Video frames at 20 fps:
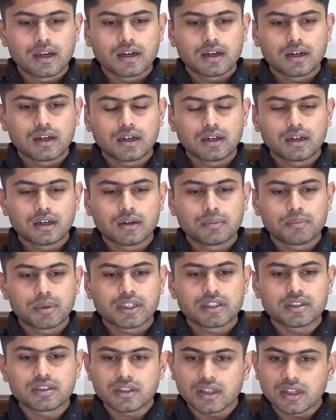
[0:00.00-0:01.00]

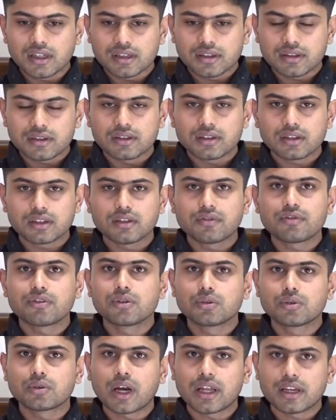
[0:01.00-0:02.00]
but still, if
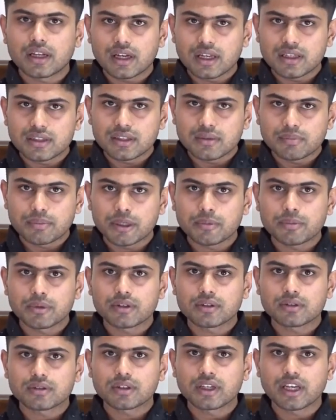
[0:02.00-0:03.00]
you analyze the
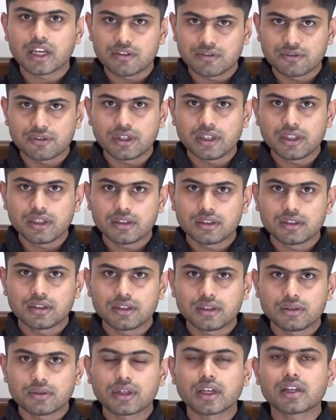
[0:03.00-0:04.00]
paper carefully,
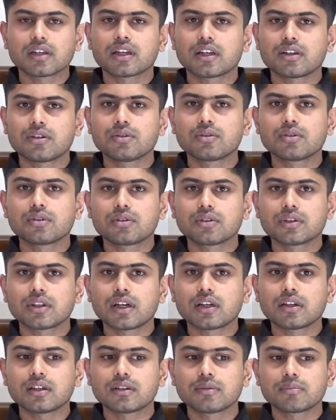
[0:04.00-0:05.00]
you can get to know
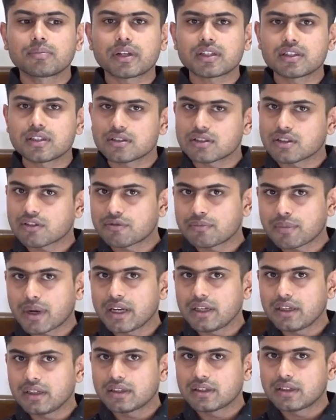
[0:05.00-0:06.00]
that presence of
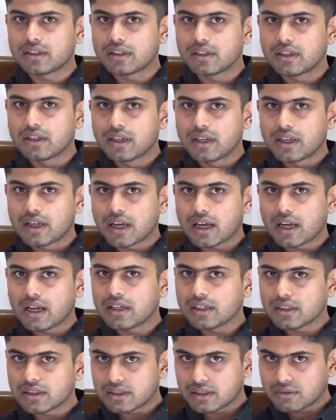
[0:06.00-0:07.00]
mind
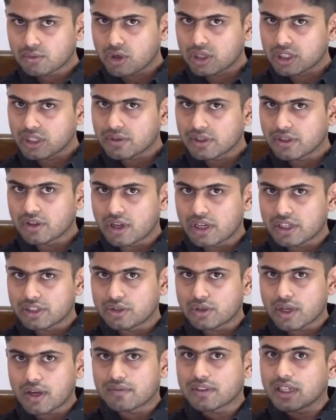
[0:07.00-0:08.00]
and whatever knowledge
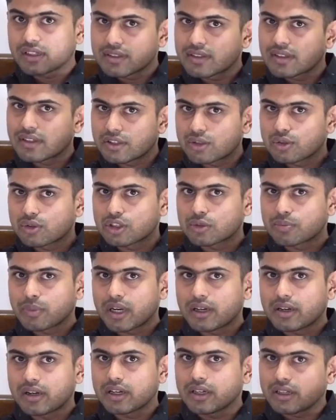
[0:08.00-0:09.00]
you have, that's the resource
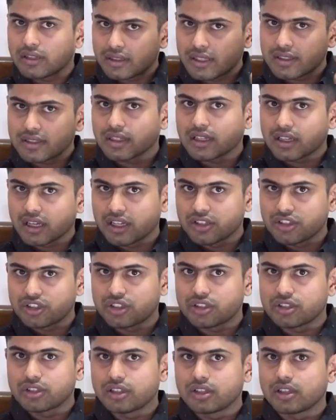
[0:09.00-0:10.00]
part, right? That's a
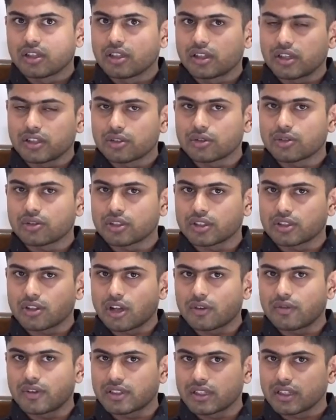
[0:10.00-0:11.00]
crunch. Resource is
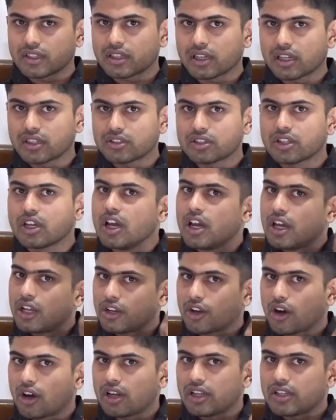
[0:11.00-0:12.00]
always in crunch.
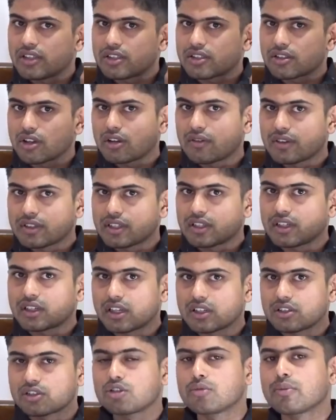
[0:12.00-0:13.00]
Knowledge is always in
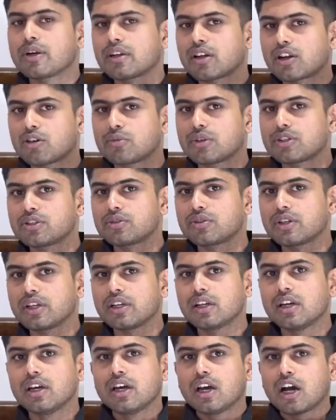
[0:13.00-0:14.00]
crunch. No matter how much you
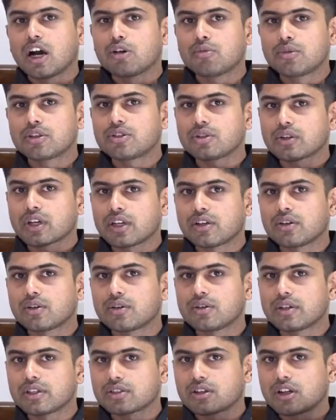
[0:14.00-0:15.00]
read, how much you can
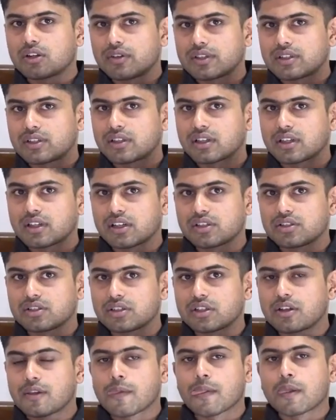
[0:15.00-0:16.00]
know is always in the
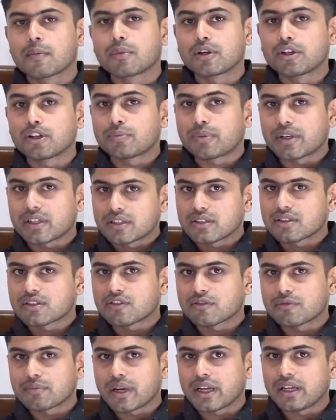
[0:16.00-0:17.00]
crunch. But your presence
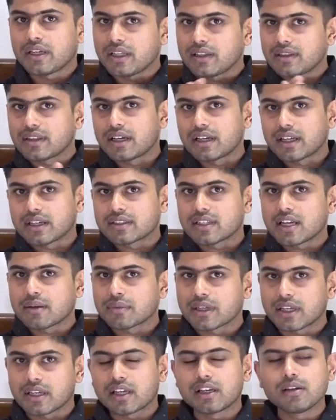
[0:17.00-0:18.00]
of mind in that
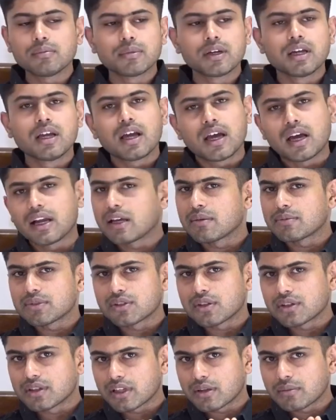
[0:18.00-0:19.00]
exam can help. And I'm
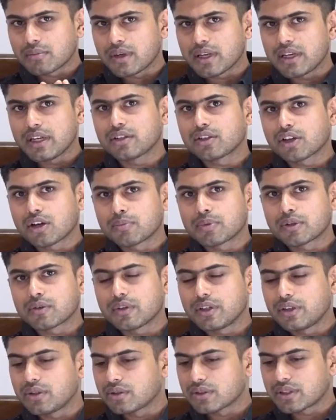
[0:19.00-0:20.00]
sure there are many topper
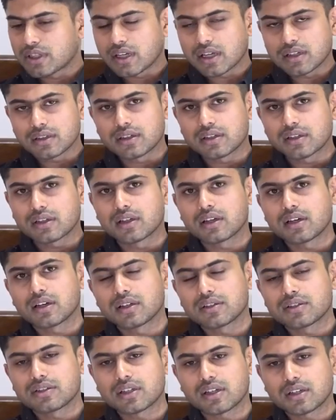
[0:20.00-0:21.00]
videos and other
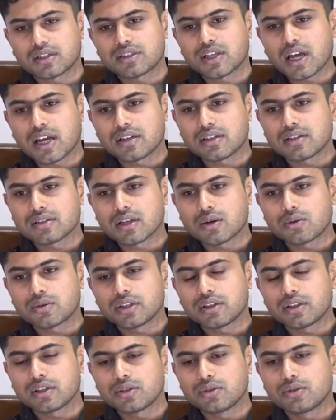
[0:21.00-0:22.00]
channels out
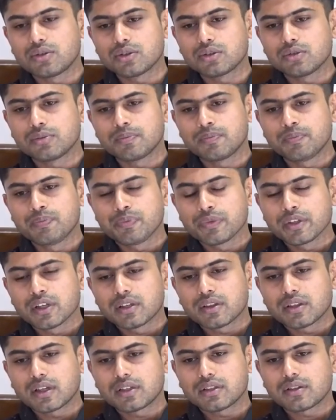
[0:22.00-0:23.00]
in the YouTube
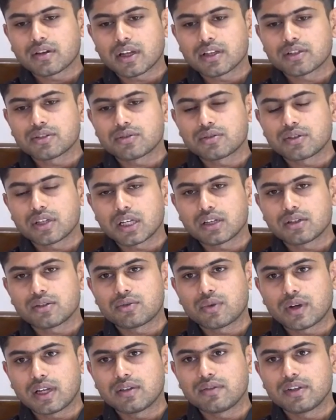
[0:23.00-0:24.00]
that tries to
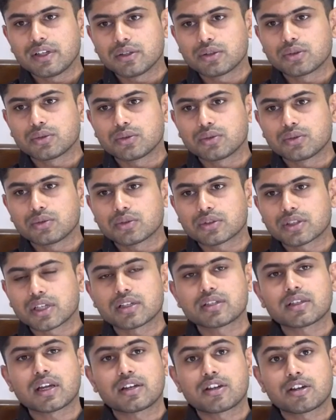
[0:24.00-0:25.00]
delve into
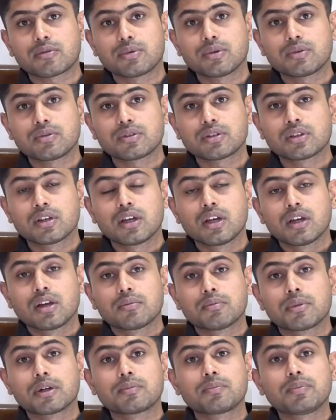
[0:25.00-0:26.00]
such attributes.
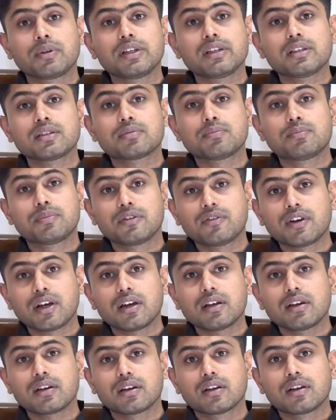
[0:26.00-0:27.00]
But please
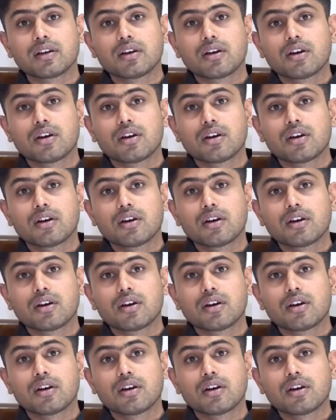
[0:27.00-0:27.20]
beware